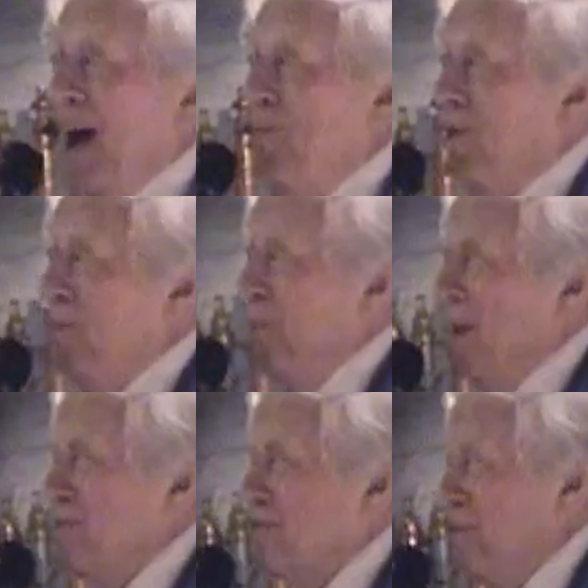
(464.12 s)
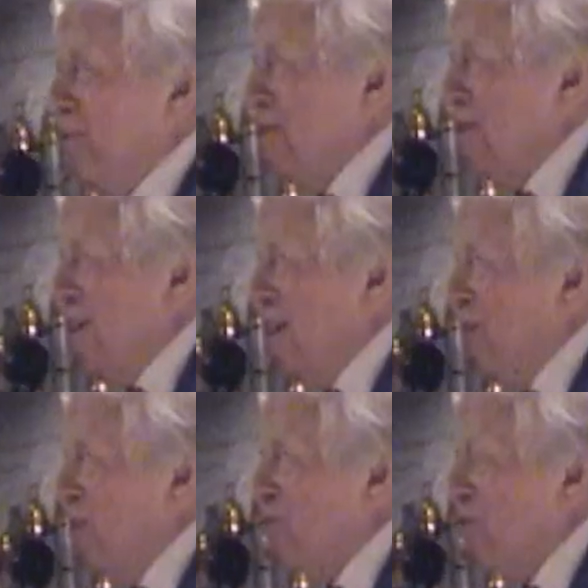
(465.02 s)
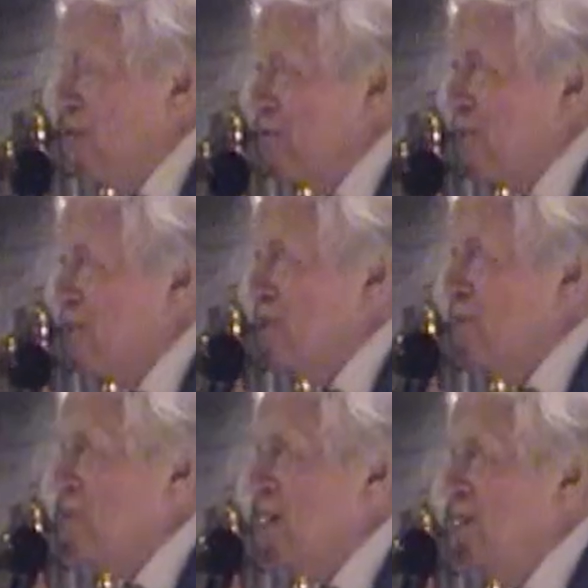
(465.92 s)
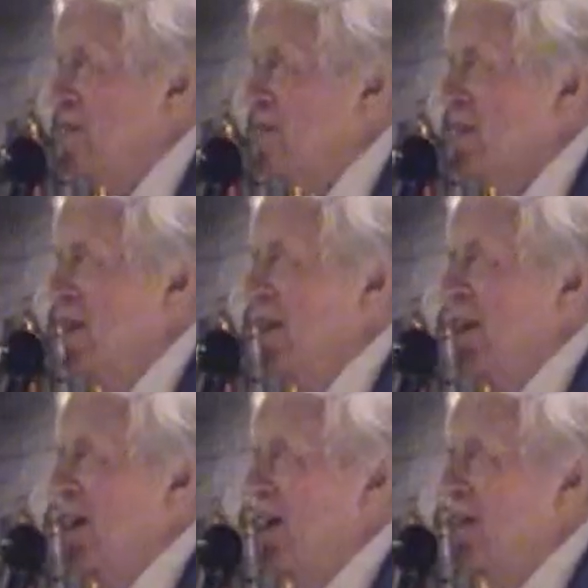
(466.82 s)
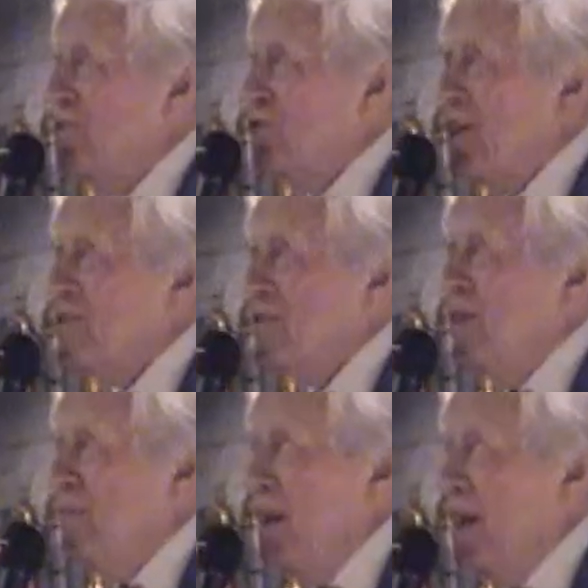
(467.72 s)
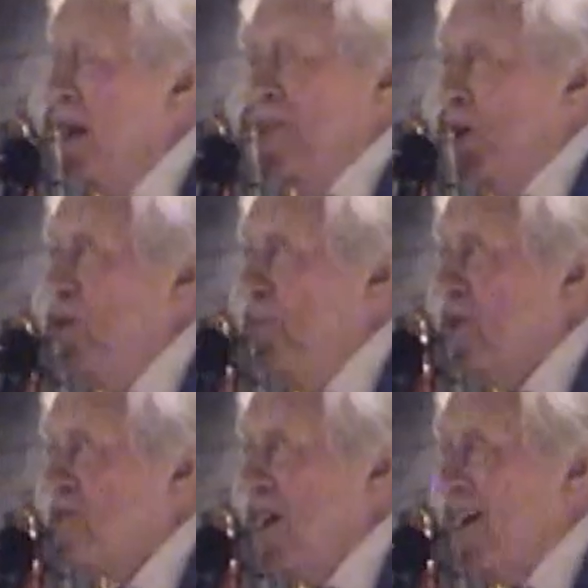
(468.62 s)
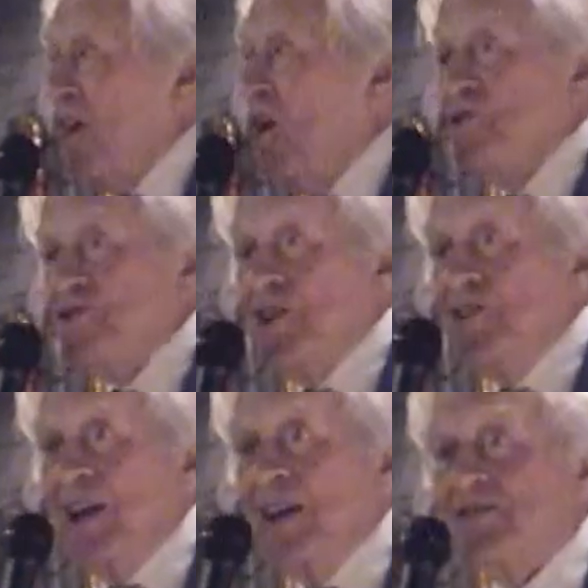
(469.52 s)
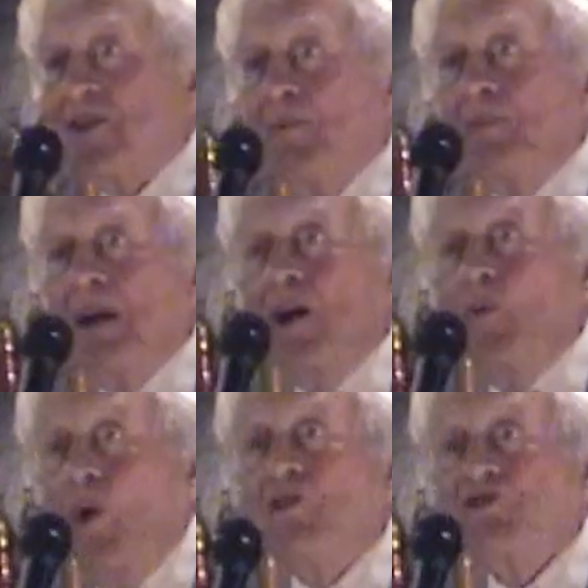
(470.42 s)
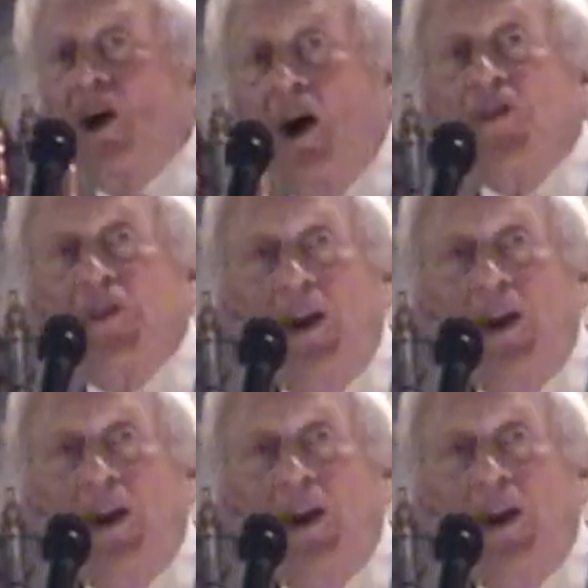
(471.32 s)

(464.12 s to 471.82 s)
I want to pay a tribute to David Croft, because it was his trust in me. The only person I cast in Dad's Army was Arthur